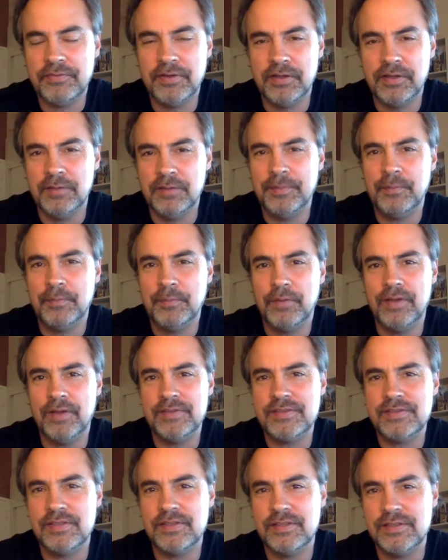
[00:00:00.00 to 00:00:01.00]
film and
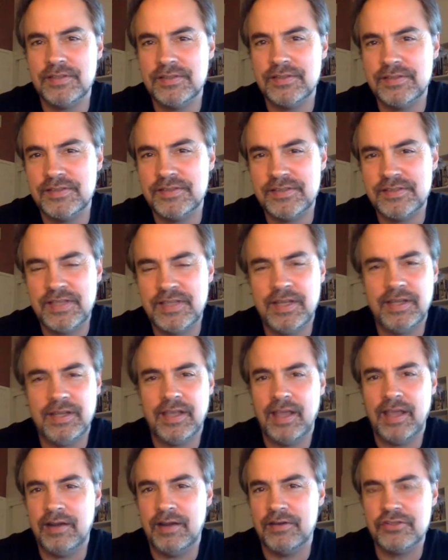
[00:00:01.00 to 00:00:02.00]
wants to see it
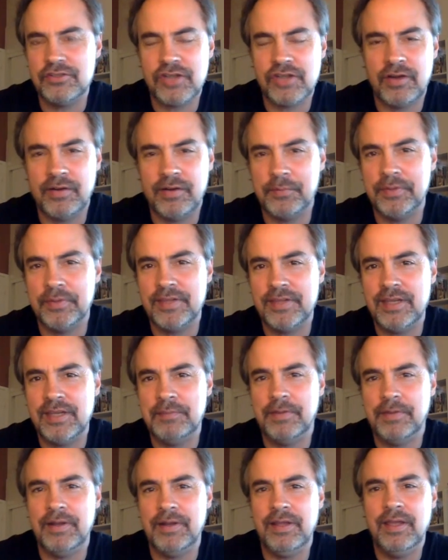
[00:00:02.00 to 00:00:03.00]
again or share it with
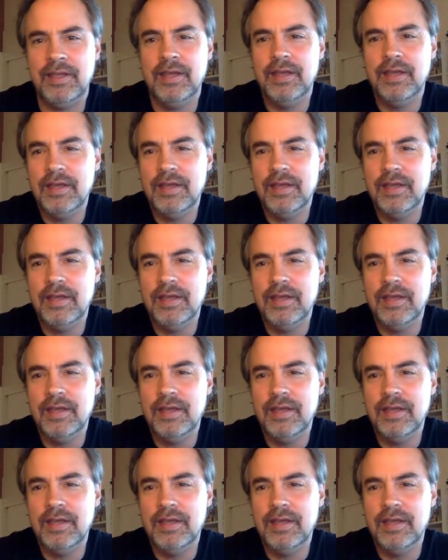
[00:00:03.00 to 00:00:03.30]
anybody,